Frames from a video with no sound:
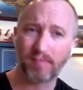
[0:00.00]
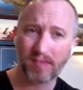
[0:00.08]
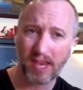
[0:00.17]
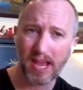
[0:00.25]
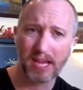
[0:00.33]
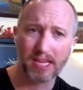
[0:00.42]

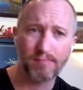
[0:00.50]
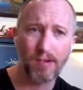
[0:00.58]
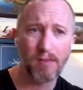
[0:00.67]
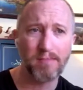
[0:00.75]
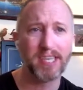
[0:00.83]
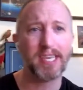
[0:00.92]

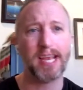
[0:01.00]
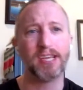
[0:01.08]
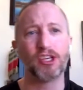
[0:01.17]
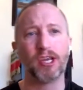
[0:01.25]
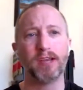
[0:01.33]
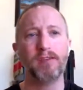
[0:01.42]

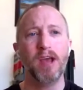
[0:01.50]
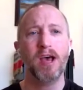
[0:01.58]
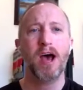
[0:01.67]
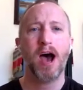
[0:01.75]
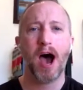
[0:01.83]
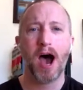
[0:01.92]
experimentation.
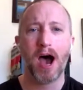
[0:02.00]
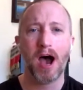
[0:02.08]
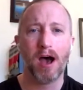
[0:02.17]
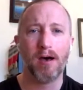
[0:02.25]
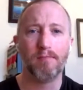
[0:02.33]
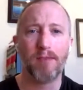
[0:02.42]

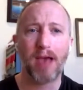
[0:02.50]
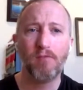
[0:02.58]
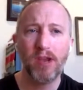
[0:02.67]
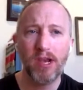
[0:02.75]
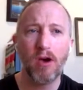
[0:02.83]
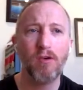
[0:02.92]
And
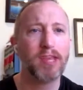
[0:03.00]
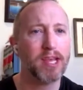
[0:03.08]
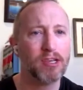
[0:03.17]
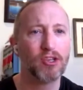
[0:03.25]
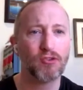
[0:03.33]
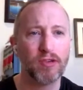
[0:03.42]
we know the
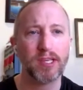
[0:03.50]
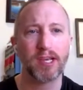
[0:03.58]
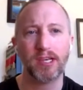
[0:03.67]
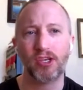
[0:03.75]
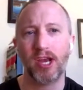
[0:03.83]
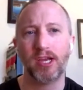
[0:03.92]
industry is going
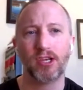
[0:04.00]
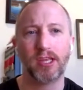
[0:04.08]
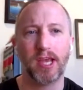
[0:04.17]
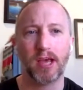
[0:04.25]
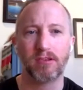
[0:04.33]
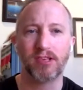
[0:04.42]
to change on
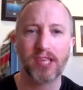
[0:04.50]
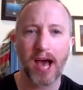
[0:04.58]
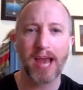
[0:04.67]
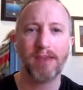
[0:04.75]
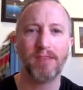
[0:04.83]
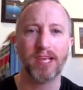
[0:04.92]
the other
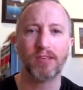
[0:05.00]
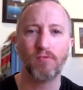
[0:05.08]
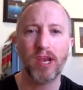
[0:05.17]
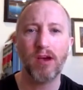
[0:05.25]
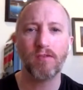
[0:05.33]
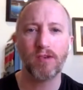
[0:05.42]
side of this. We
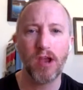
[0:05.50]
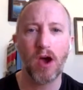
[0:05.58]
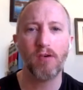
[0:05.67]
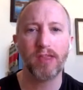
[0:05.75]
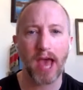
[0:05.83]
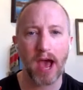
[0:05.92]
don't know
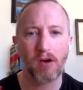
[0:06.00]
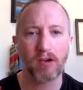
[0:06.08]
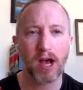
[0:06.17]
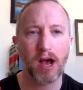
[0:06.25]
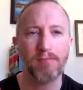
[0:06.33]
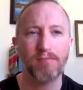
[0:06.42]
the
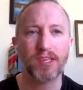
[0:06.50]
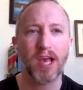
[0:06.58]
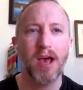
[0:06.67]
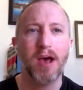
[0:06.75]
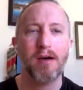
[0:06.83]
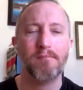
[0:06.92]
outcomes,
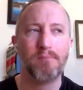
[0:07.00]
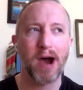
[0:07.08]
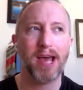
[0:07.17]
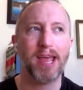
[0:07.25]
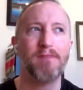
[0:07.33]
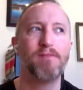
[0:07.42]

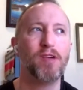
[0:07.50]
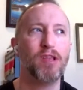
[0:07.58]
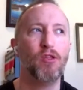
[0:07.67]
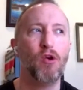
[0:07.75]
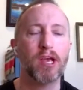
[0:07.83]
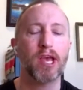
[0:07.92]
but if we
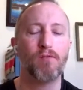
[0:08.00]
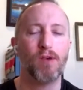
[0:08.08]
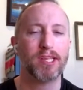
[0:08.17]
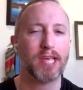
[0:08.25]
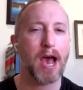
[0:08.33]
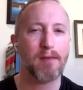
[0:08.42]
look at
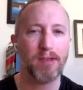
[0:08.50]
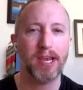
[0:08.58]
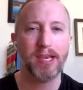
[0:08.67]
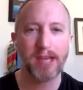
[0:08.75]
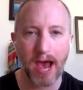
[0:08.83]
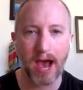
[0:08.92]
what's
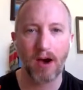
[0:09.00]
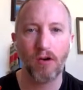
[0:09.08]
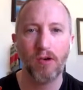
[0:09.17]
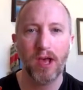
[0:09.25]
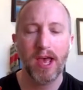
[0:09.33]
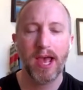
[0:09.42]
happening now,
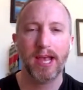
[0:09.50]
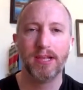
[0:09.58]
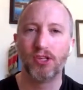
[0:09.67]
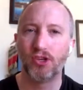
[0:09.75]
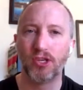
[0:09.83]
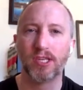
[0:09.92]

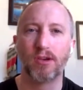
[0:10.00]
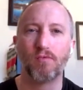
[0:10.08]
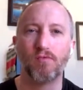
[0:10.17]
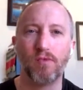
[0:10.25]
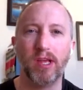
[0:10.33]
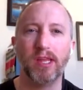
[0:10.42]
it's just a
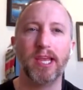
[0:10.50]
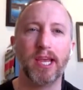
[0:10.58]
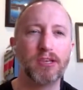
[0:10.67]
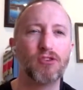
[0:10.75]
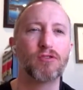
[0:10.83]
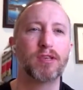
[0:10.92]
really
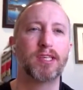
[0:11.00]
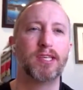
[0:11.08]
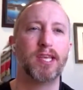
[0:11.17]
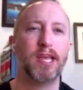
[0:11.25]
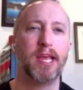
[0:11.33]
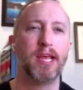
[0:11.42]

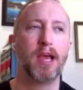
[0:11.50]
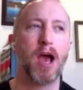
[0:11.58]
interesting